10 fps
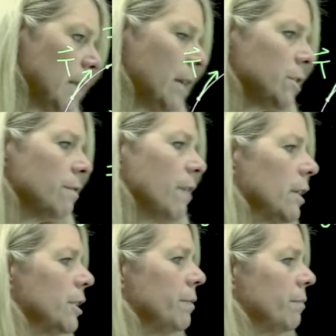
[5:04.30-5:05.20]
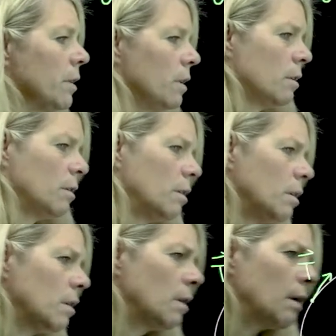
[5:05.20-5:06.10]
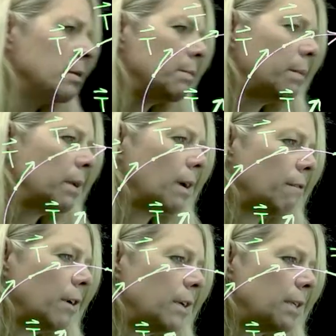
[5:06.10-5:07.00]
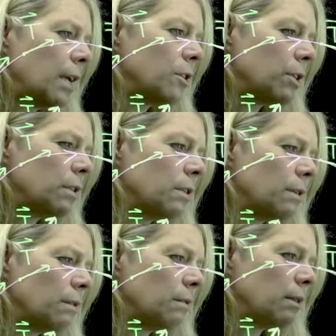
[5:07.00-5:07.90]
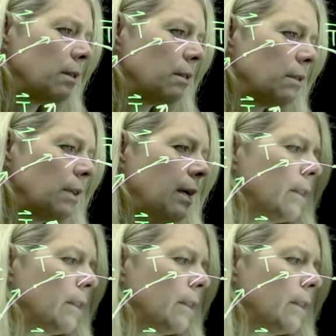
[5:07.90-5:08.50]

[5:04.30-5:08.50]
tangent vector. Uh, it's maybe not very tangent like